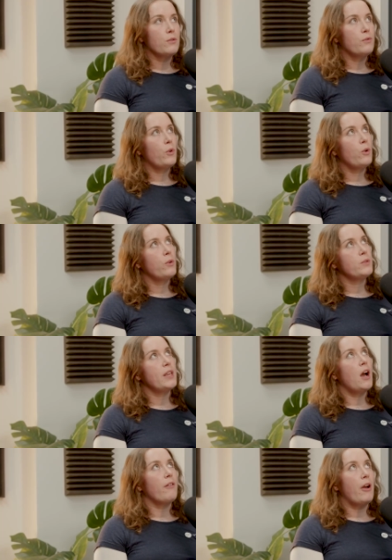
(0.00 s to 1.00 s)
for
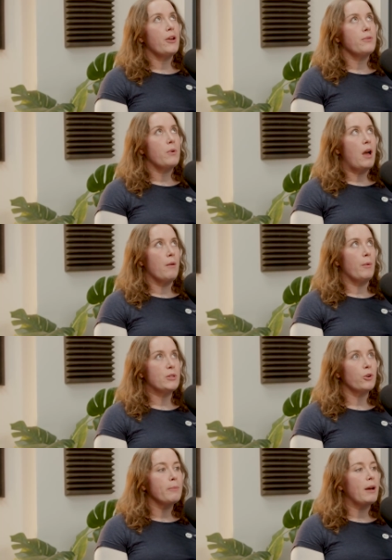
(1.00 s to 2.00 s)
CRO, when we're
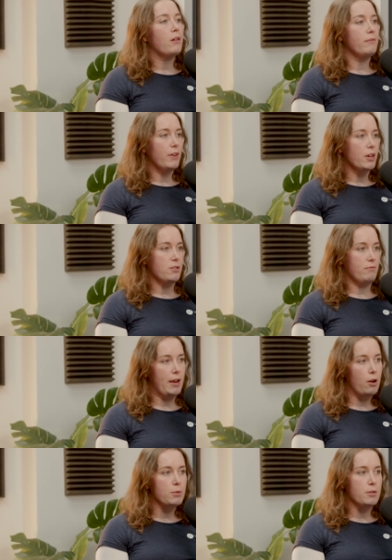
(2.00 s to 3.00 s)
talking about conversion
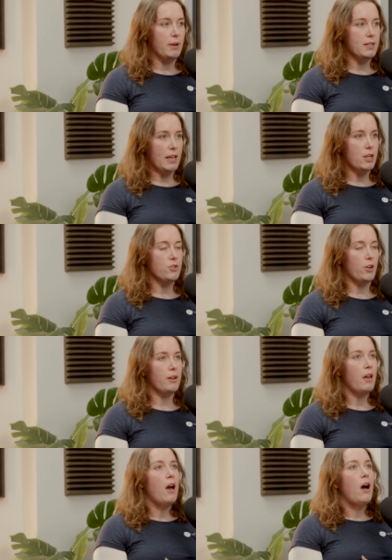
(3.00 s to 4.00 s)
rate
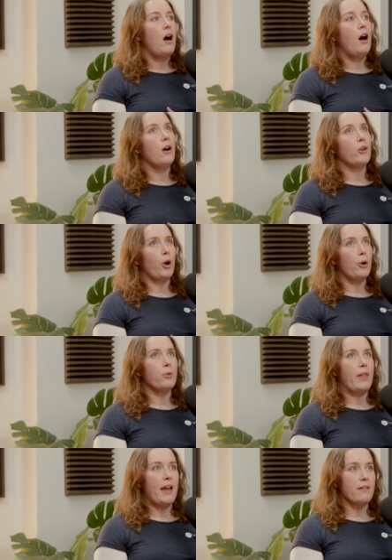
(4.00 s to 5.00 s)
optimization, our
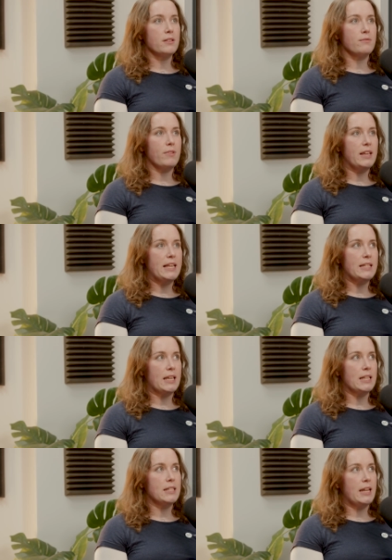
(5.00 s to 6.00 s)
goal there is really to
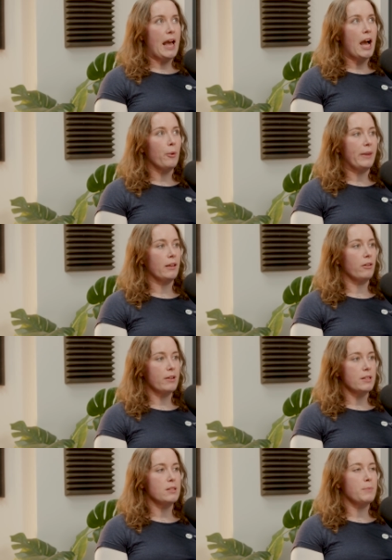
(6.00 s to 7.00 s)
consider how we
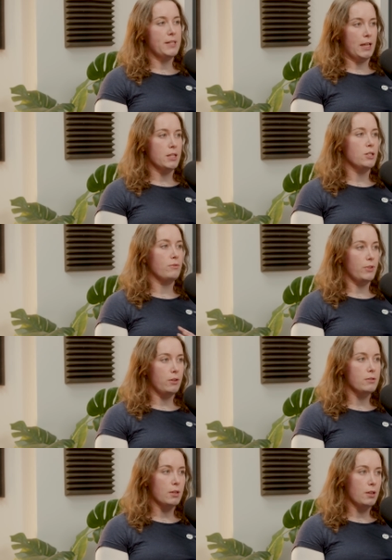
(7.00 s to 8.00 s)
increase the percentage of
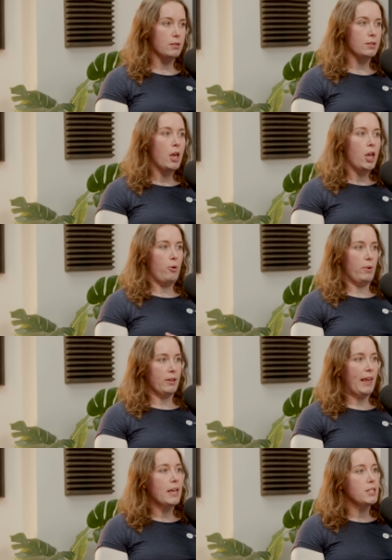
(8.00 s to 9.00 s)
users who are
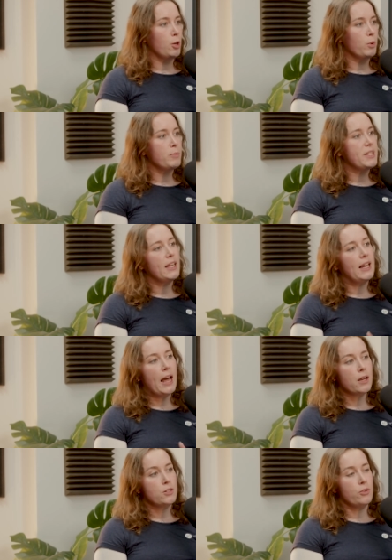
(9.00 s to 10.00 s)
engaging with a particular
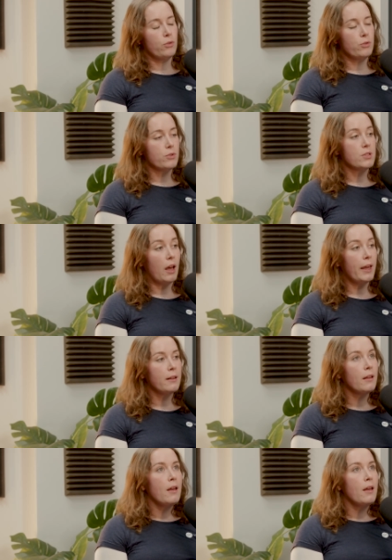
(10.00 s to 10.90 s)
action on your site.